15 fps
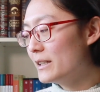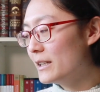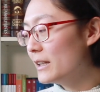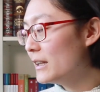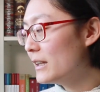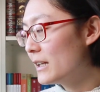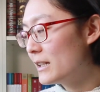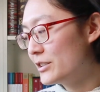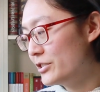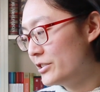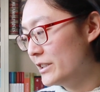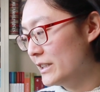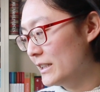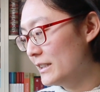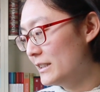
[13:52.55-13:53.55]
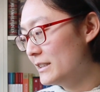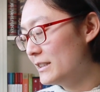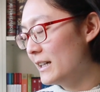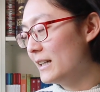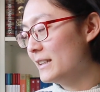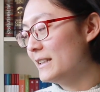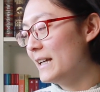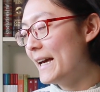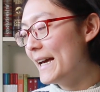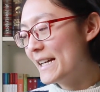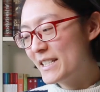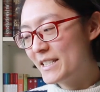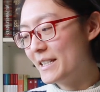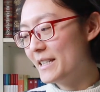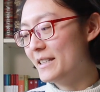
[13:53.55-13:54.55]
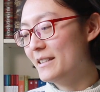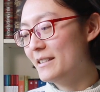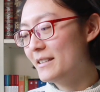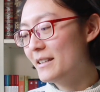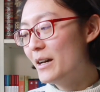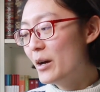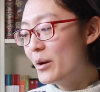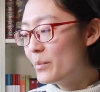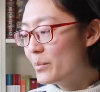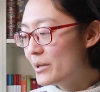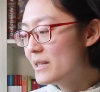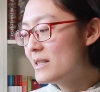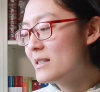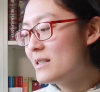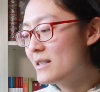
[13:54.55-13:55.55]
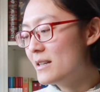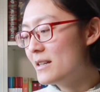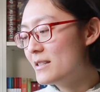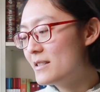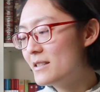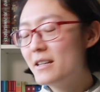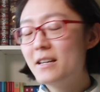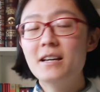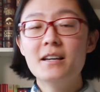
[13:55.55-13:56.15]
illustrious, and excellent Princess